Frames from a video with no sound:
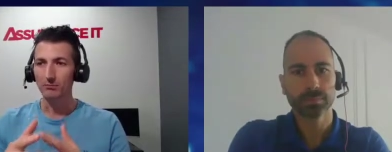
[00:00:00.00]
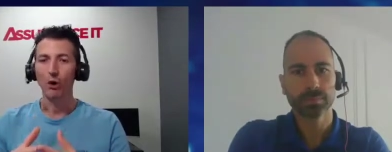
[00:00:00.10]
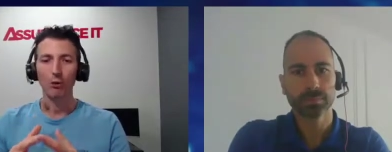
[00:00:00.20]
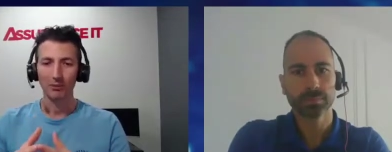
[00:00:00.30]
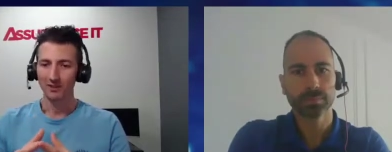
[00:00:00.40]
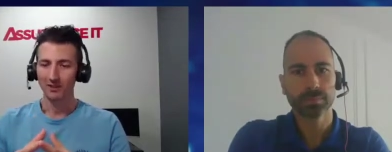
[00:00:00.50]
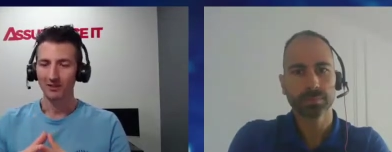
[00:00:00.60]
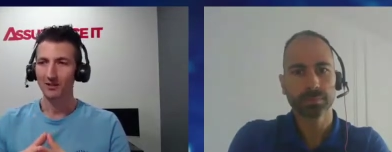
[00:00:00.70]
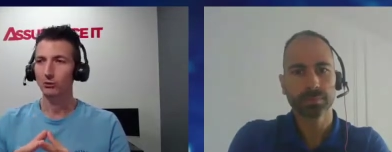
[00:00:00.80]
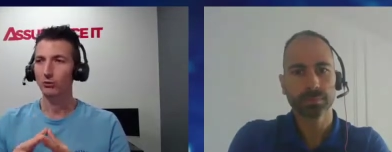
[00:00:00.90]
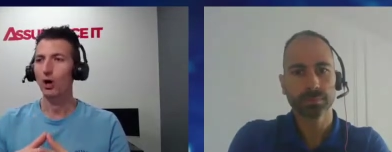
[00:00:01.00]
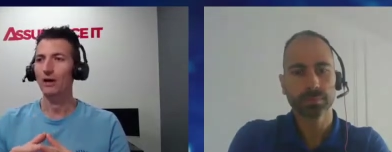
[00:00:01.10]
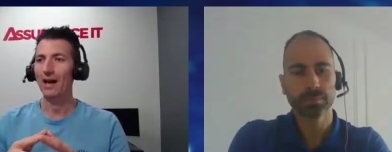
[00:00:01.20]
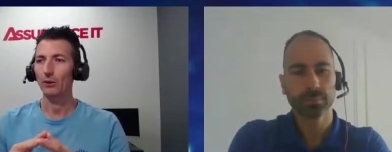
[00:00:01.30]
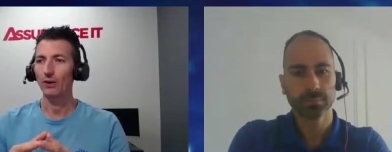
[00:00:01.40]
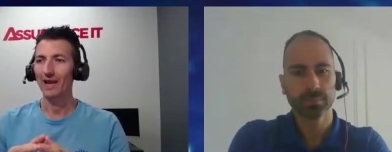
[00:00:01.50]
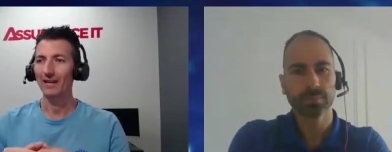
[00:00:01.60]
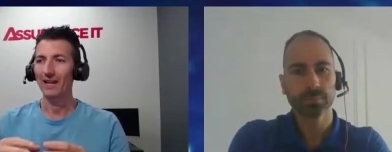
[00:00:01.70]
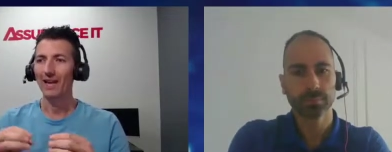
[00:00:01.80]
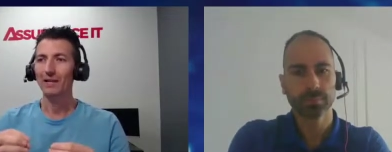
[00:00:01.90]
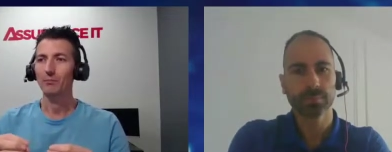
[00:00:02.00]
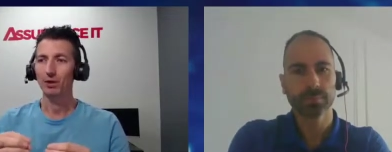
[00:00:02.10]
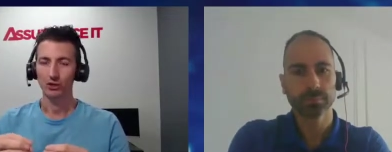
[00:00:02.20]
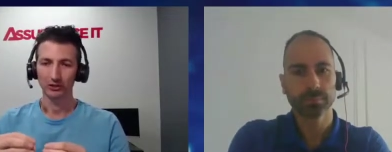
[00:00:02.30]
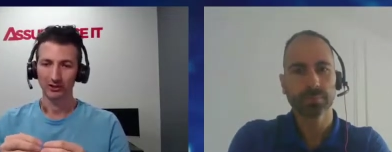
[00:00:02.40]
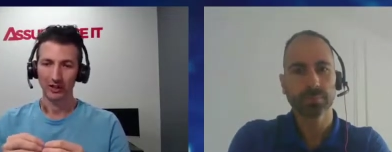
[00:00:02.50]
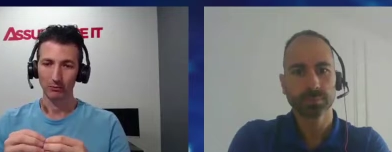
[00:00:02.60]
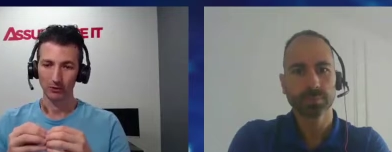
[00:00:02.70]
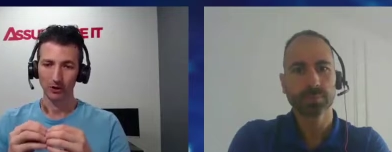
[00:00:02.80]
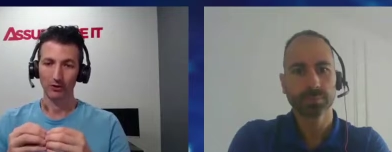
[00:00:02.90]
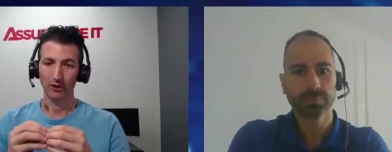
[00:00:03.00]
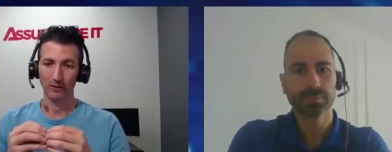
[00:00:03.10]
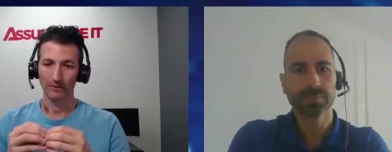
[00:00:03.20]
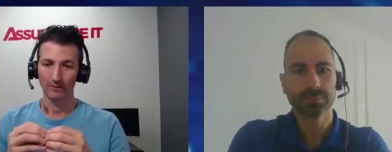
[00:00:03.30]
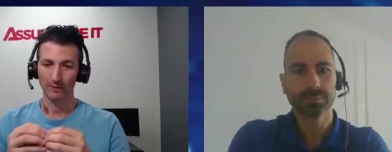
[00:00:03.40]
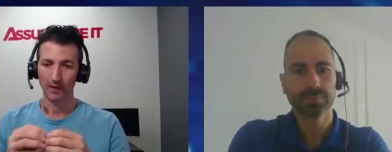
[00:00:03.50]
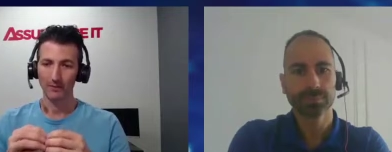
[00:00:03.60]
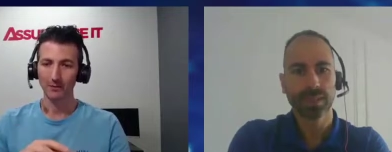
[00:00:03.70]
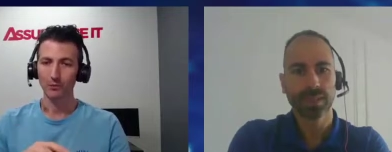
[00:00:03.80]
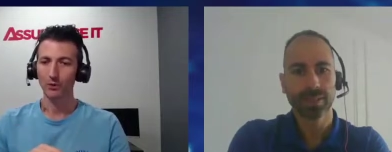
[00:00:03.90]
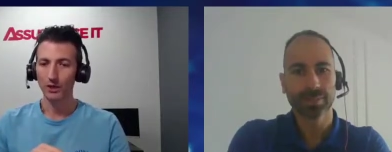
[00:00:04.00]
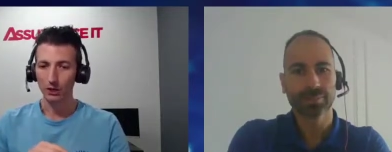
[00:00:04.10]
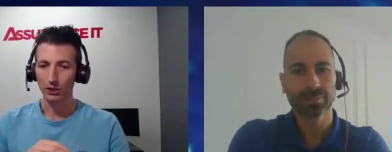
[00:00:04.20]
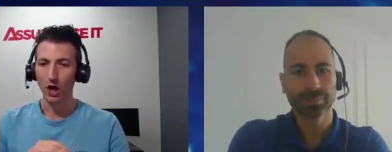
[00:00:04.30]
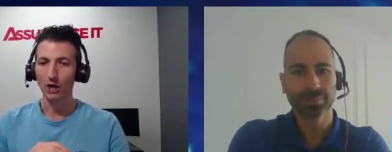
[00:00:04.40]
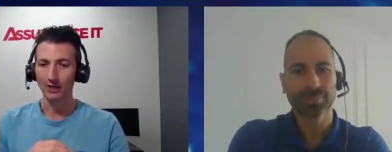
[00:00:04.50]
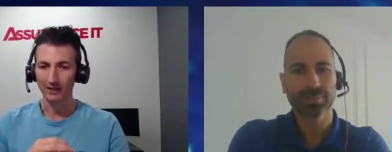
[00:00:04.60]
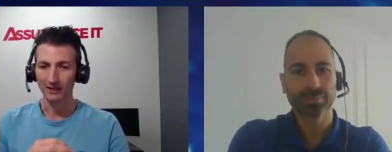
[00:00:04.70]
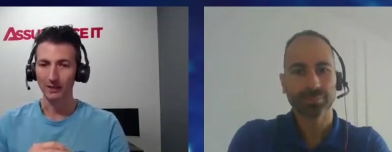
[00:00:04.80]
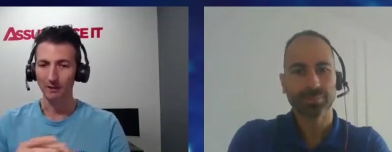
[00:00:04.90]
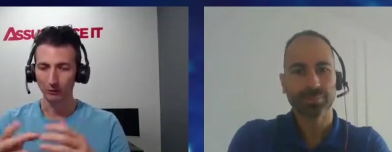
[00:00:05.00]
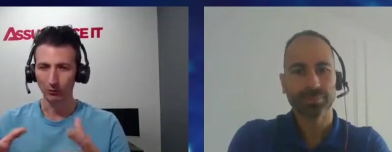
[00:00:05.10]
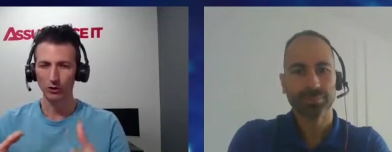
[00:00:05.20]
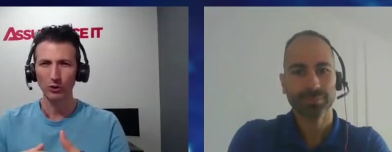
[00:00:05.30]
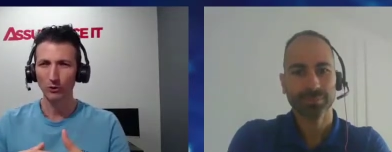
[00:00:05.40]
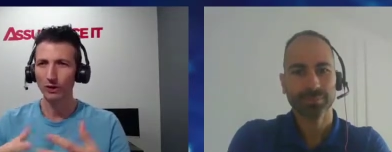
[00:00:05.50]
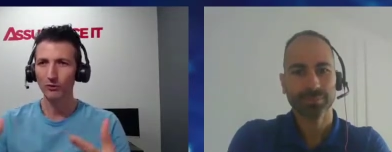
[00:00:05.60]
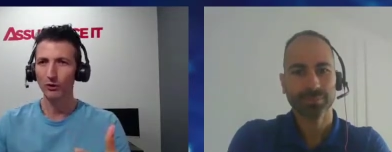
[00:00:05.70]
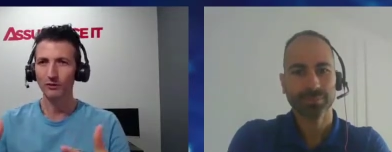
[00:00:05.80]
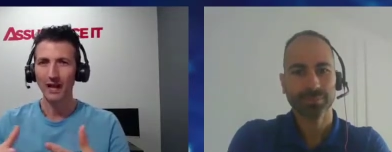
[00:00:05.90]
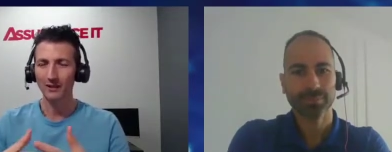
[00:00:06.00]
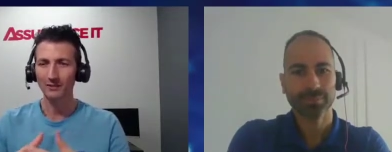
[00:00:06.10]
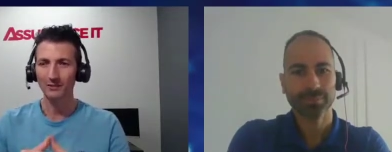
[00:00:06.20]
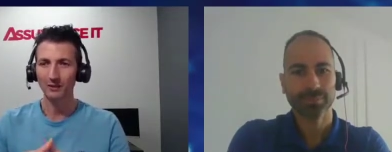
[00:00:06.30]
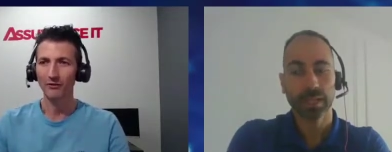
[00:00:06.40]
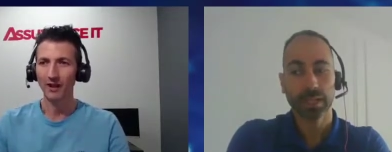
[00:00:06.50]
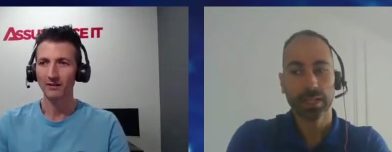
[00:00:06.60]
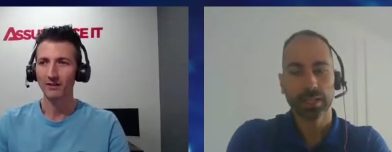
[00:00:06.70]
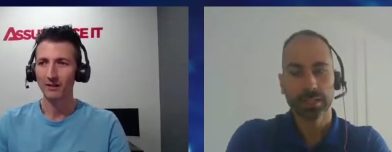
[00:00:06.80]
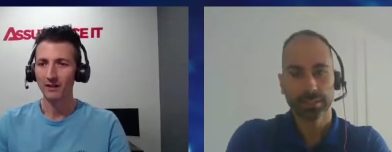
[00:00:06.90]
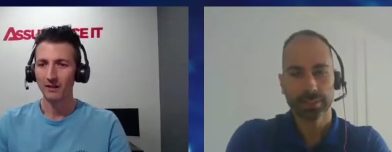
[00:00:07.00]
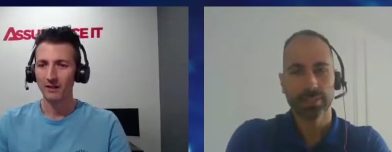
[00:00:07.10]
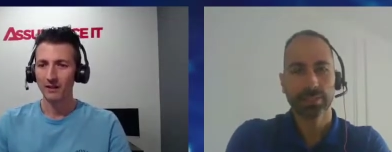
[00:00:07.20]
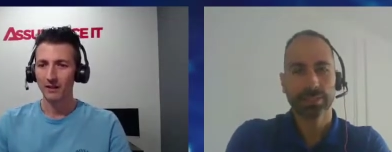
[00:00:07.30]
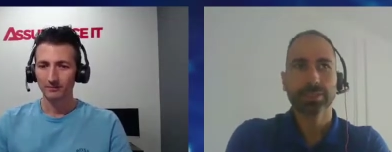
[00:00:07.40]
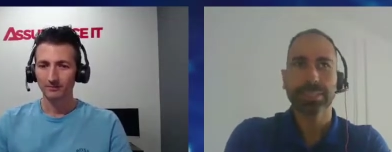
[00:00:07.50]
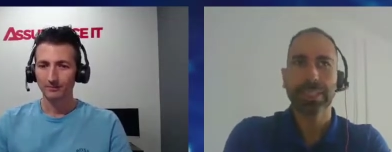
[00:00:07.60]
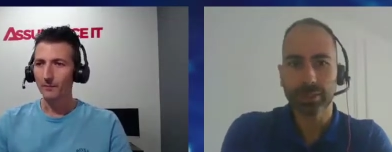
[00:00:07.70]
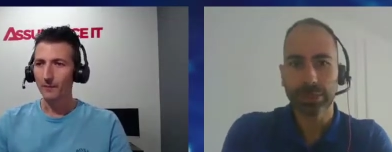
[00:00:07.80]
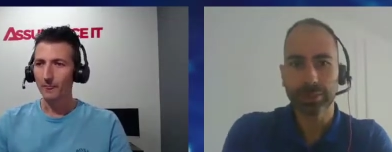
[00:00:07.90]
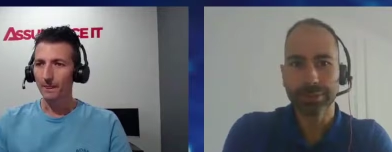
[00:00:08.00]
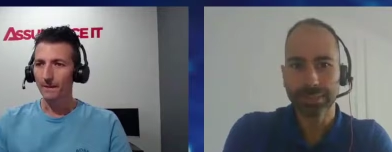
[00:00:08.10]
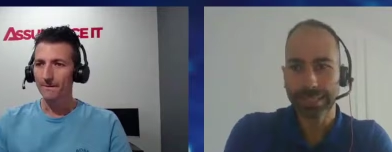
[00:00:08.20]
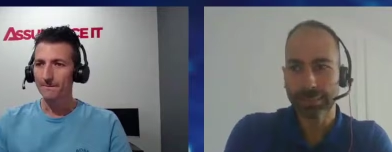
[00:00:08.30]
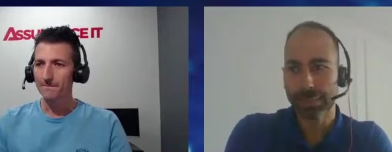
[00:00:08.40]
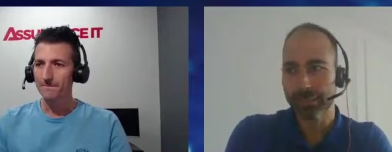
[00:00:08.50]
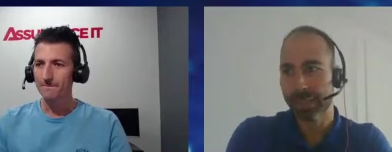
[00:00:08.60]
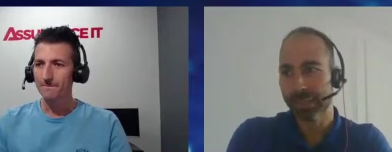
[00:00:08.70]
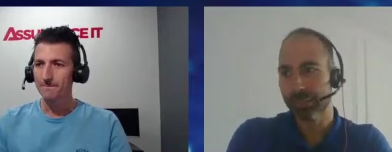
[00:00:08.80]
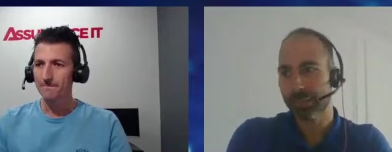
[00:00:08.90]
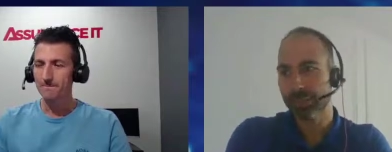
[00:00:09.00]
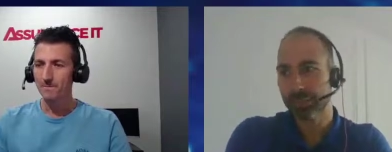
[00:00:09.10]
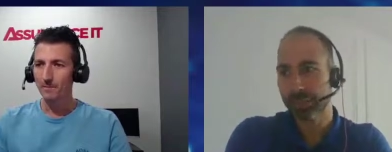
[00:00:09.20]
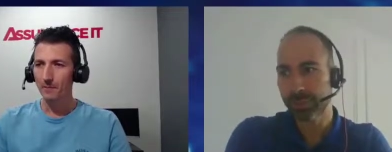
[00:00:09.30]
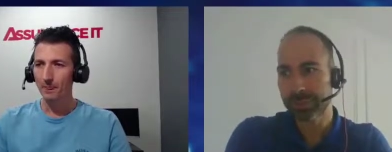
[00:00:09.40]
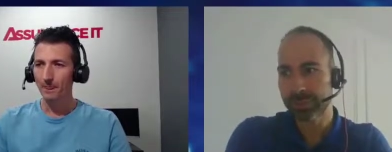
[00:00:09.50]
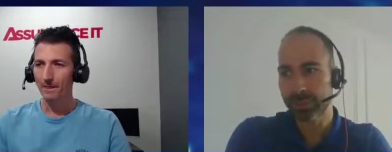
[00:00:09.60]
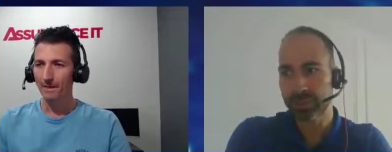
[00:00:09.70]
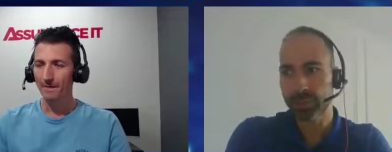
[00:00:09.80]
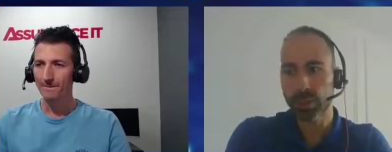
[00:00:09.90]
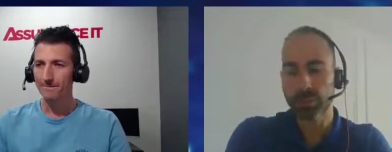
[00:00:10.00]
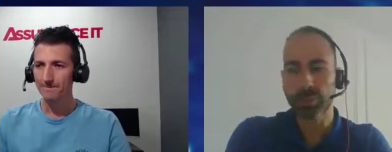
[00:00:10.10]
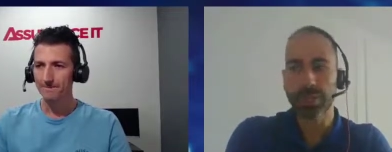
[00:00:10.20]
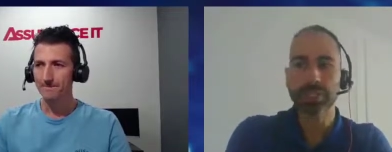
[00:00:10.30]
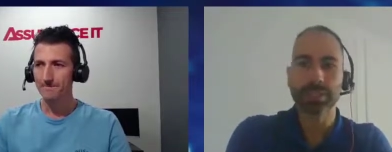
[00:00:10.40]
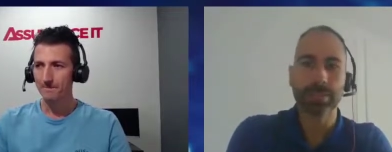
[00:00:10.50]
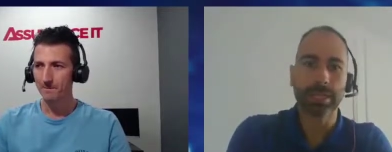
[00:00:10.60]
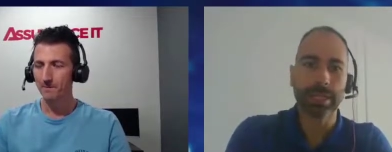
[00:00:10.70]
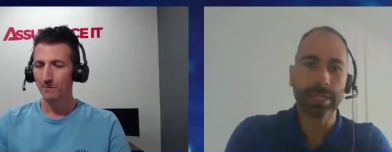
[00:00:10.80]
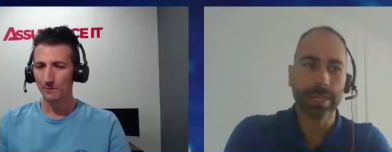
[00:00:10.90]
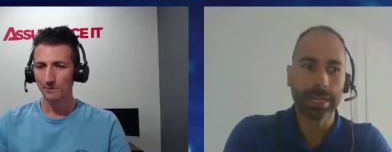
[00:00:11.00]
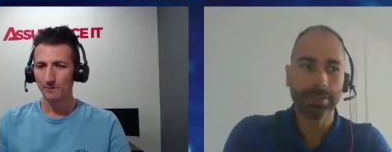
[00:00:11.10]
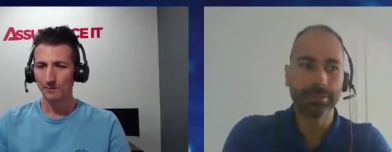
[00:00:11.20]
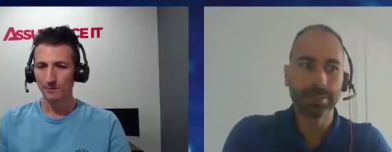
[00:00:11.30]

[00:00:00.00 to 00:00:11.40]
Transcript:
Speaker 1: small businesses do not allocate any budget to cybersecurity. That's a pretty shocking statement.
Speaker 2: Would you agree if you heard that offhand? Absolutely. You know, I was saying that my background is really with these large corporations, but I